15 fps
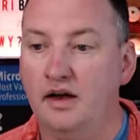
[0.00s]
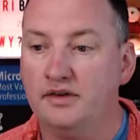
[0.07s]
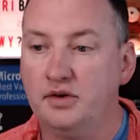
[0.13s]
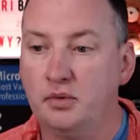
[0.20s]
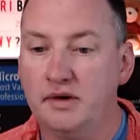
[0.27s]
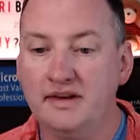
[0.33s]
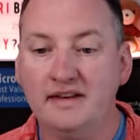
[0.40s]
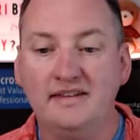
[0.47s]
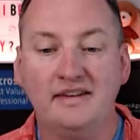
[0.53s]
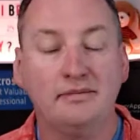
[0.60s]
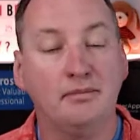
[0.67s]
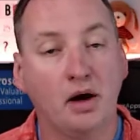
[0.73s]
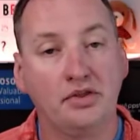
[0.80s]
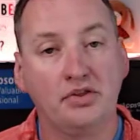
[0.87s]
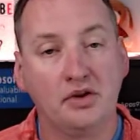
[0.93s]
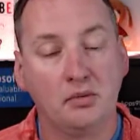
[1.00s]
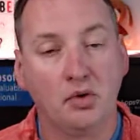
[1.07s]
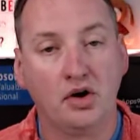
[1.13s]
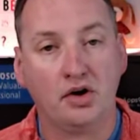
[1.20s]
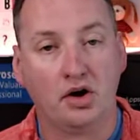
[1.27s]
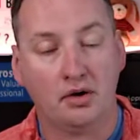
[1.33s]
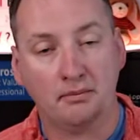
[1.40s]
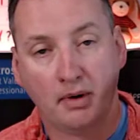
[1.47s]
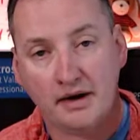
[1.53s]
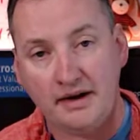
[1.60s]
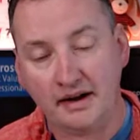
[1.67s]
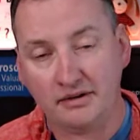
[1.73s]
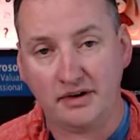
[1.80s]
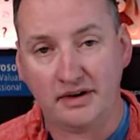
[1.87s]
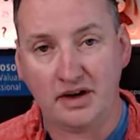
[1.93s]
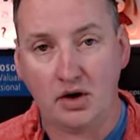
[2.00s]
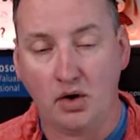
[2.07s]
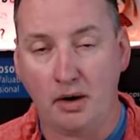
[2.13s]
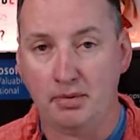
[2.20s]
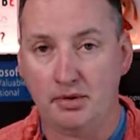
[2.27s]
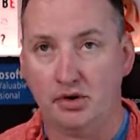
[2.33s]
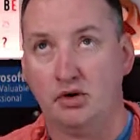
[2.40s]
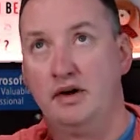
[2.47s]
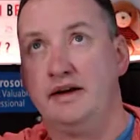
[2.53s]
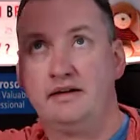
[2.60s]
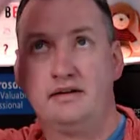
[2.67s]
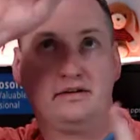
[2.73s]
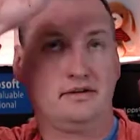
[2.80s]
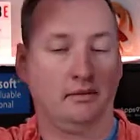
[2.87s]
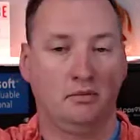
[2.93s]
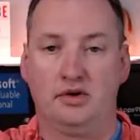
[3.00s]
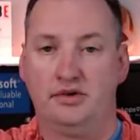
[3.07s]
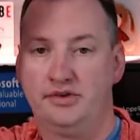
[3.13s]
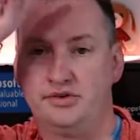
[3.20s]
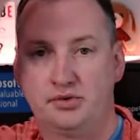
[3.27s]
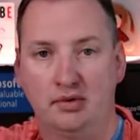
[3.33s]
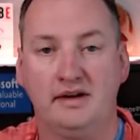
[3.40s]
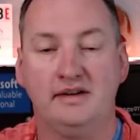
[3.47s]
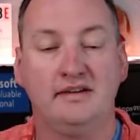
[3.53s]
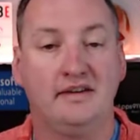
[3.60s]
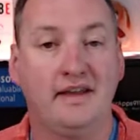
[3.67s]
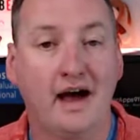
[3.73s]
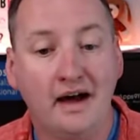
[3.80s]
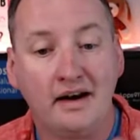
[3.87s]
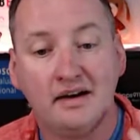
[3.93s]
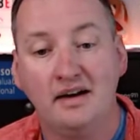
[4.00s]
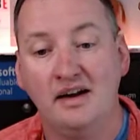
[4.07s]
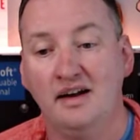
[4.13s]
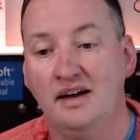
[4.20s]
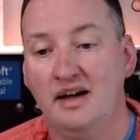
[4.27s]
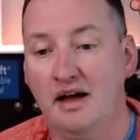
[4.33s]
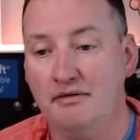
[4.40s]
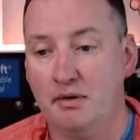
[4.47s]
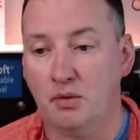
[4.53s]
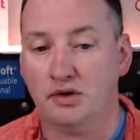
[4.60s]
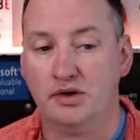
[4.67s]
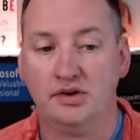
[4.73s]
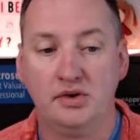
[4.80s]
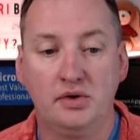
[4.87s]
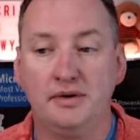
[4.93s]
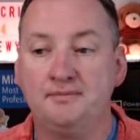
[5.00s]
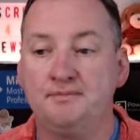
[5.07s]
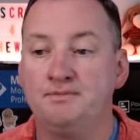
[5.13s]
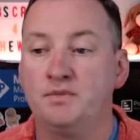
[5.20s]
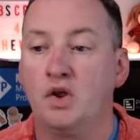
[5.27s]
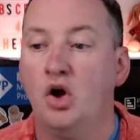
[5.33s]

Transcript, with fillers: So we did this monthly one on Monday's video. I'll put a link somewhere on the screen to that if you want to do it.